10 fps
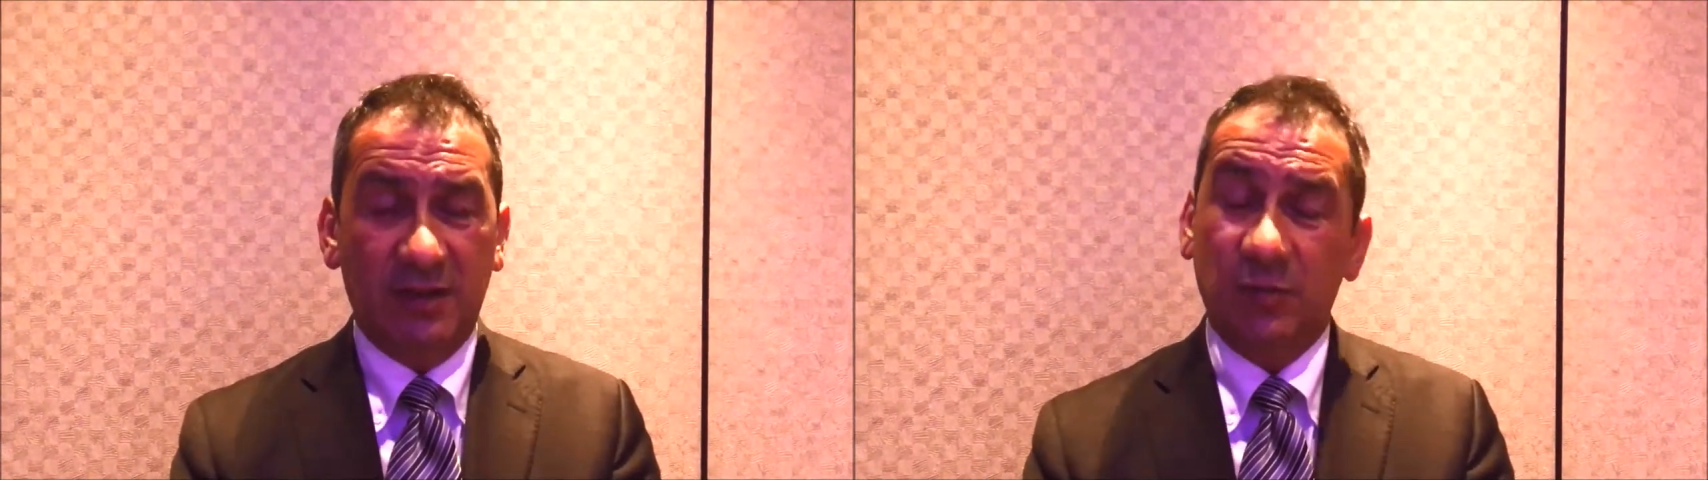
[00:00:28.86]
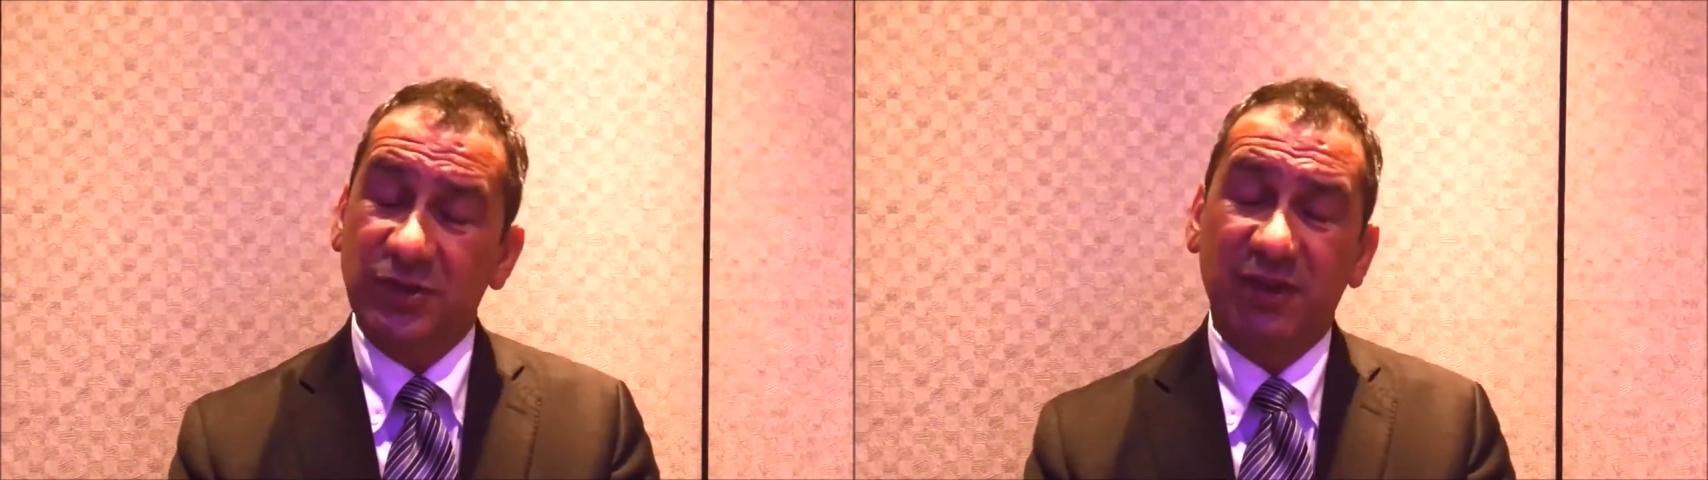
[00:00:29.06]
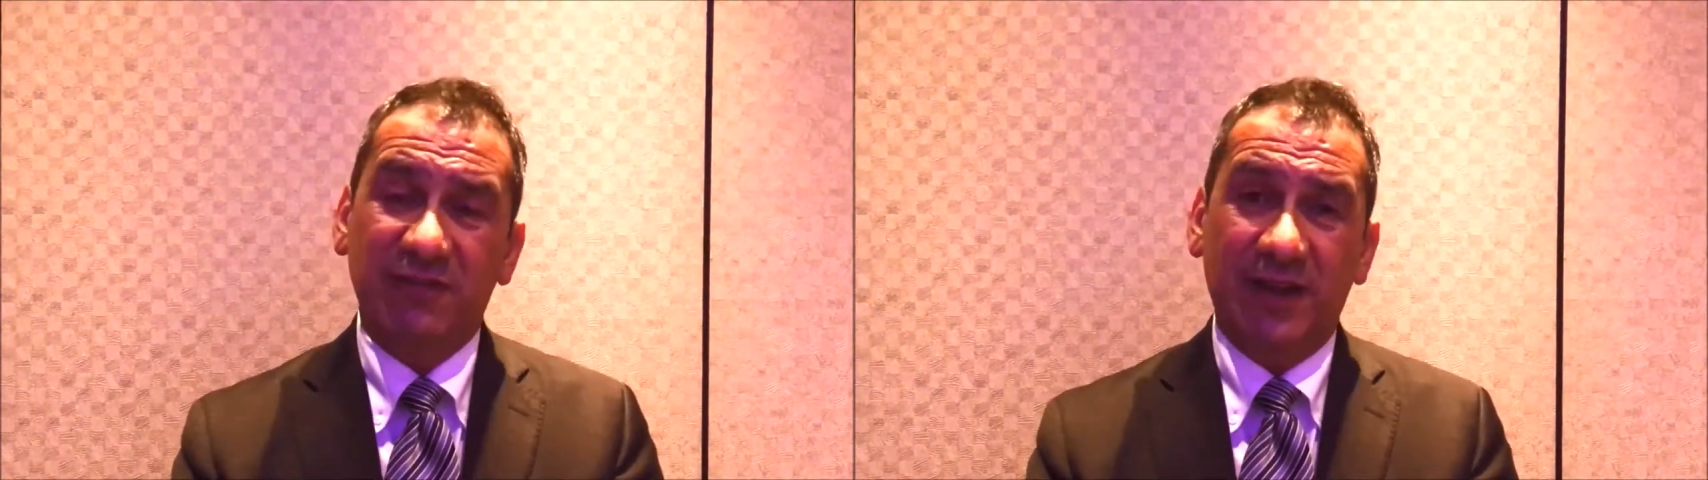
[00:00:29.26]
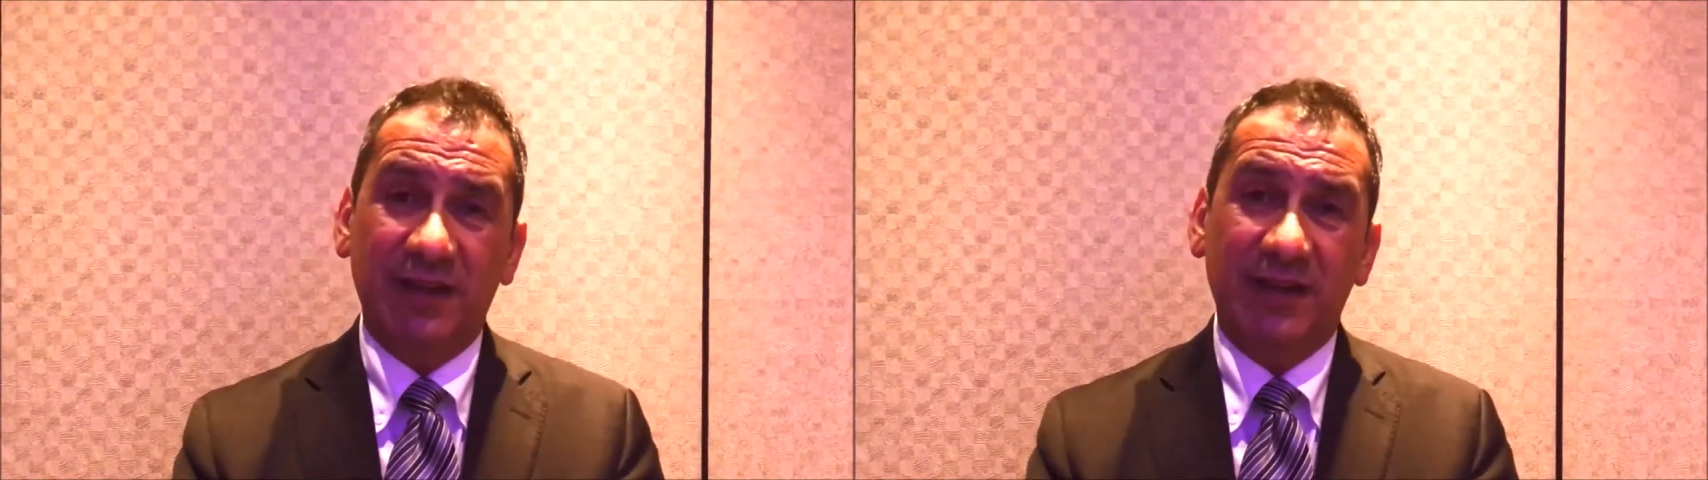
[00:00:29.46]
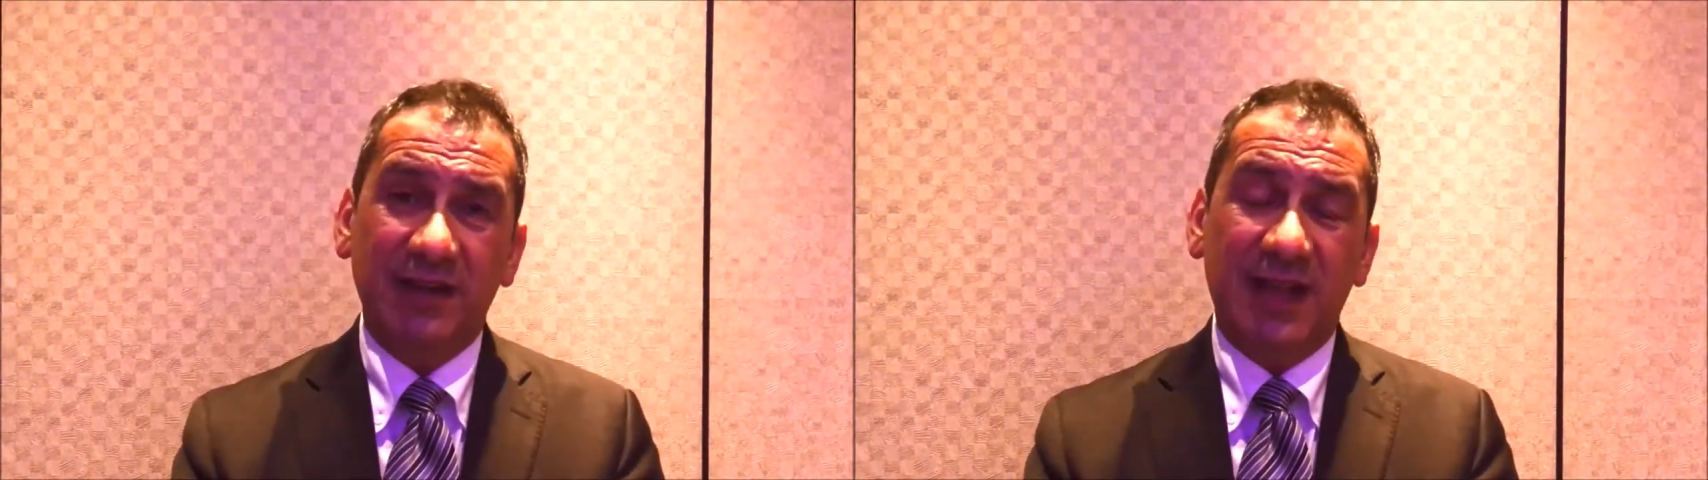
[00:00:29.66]
which I
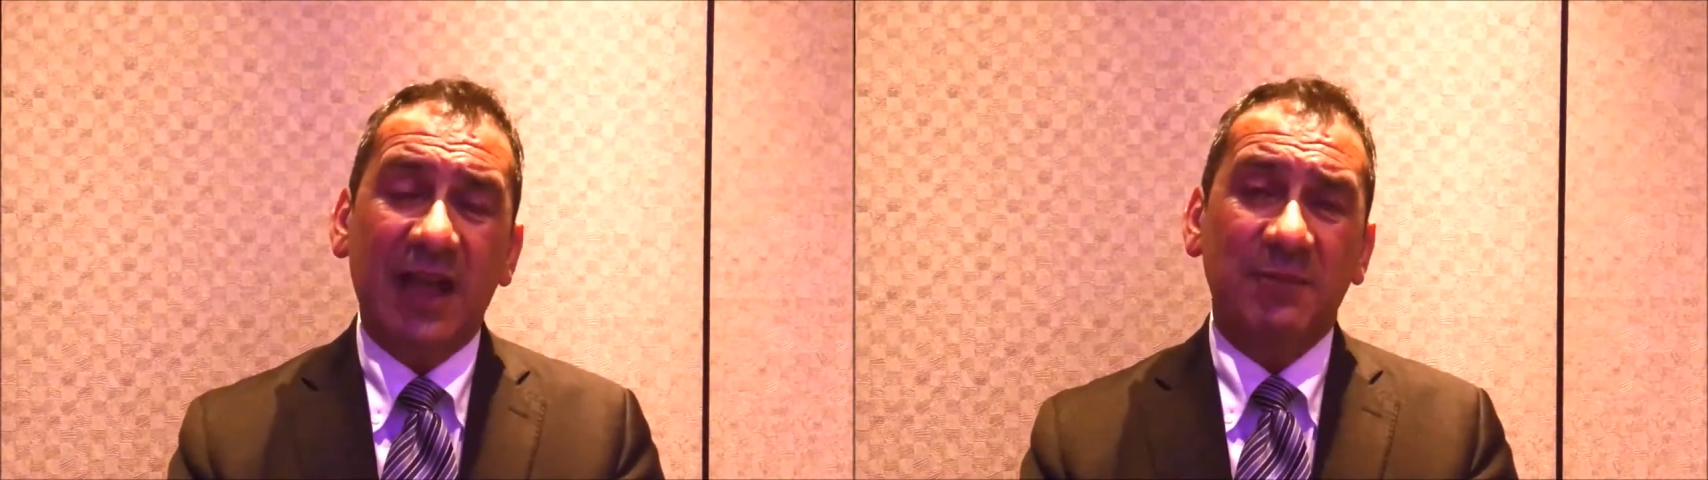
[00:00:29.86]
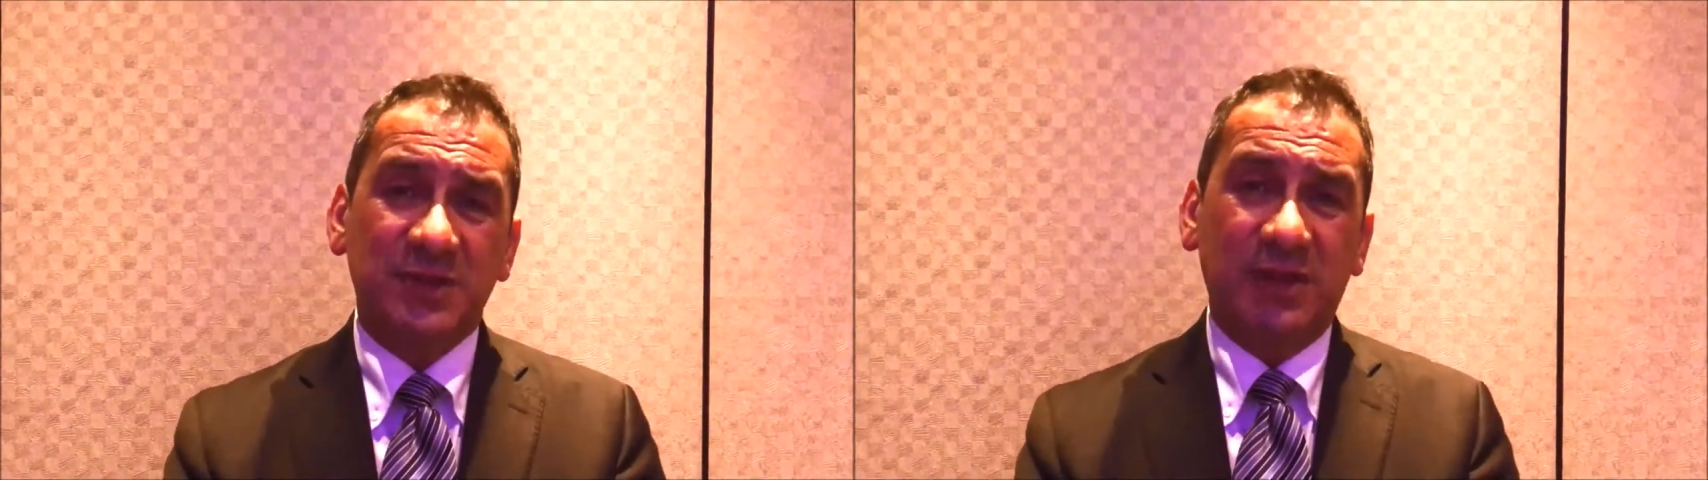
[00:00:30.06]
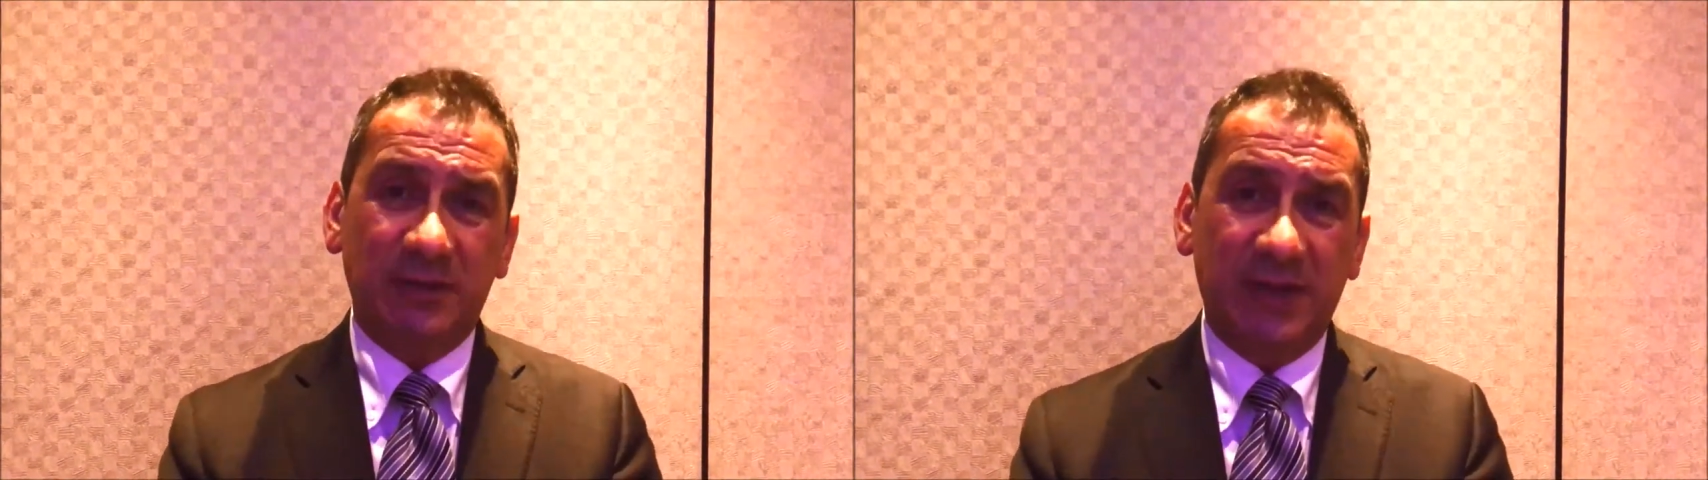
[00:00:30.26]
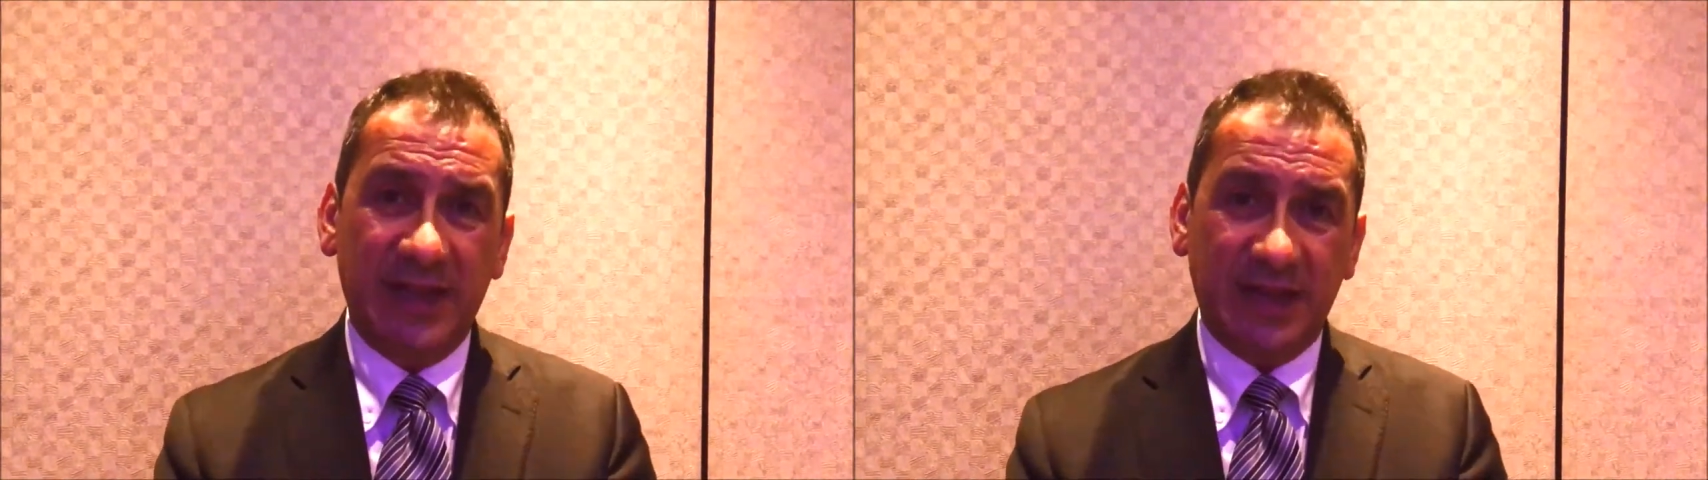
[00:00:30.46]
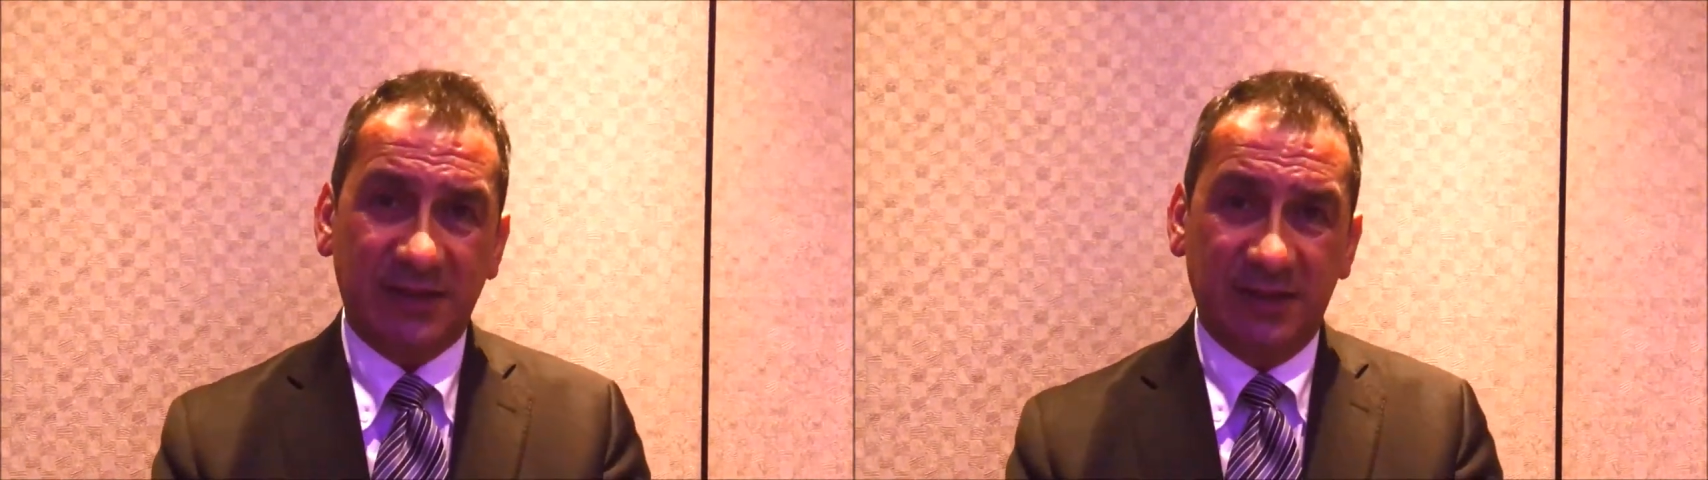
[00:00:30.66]
found absolutely
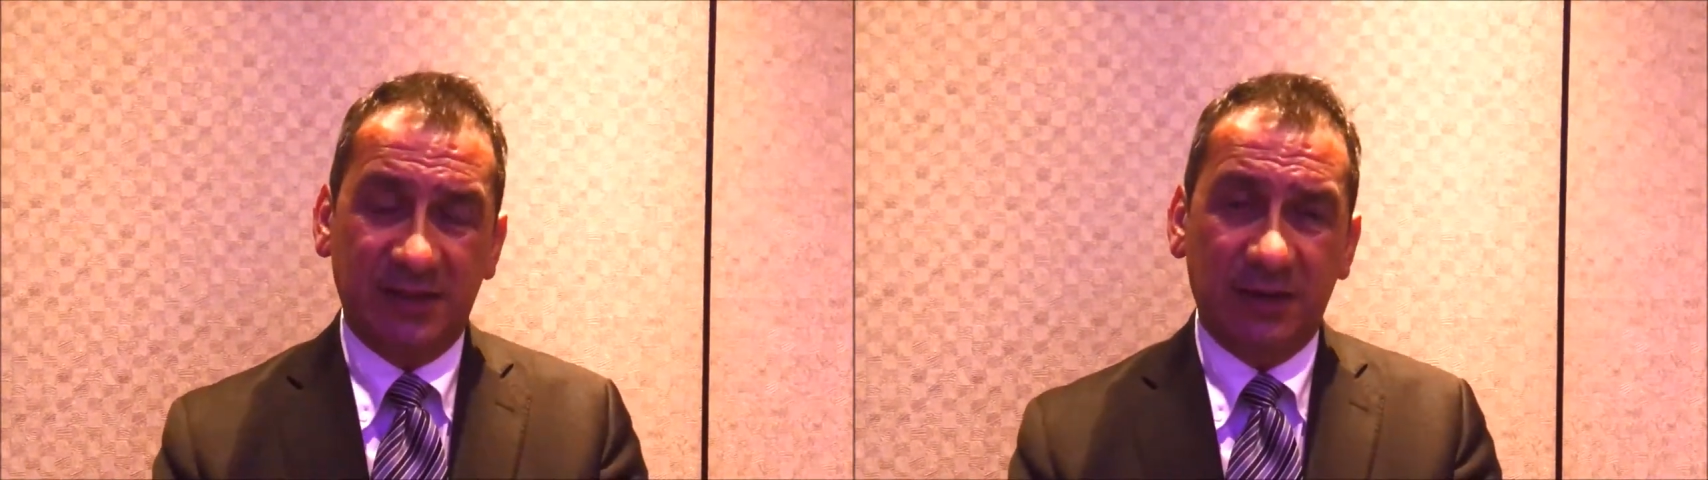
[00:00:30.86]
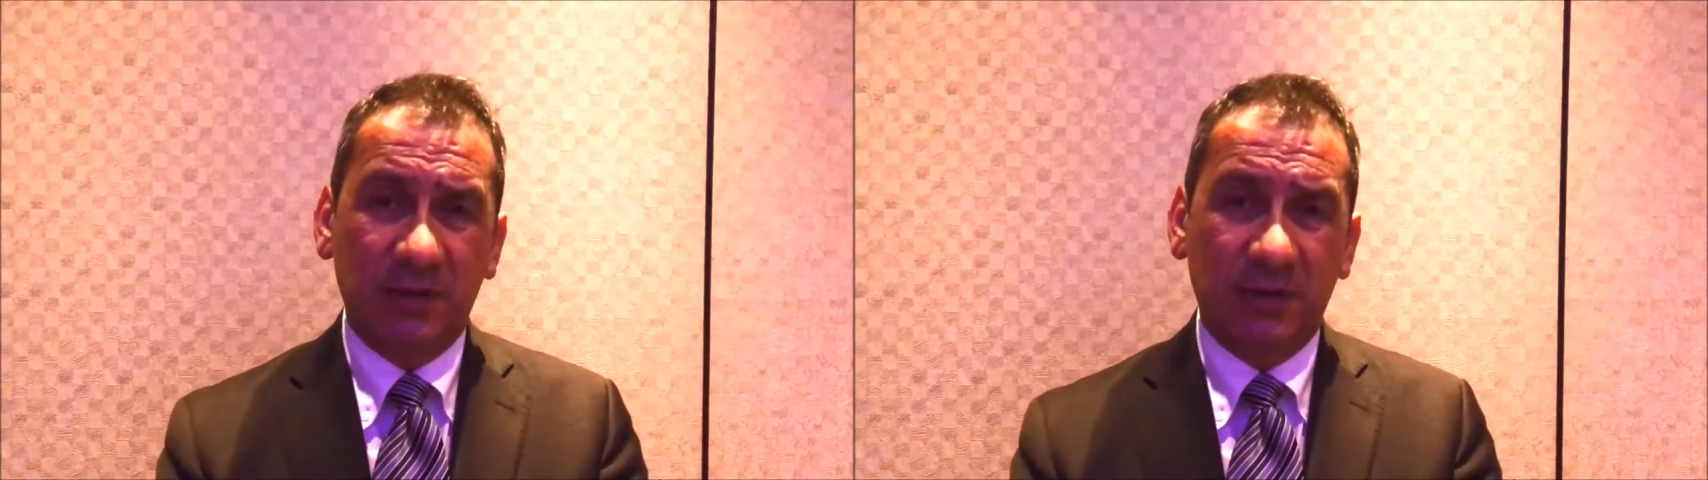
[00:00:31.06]
excellent.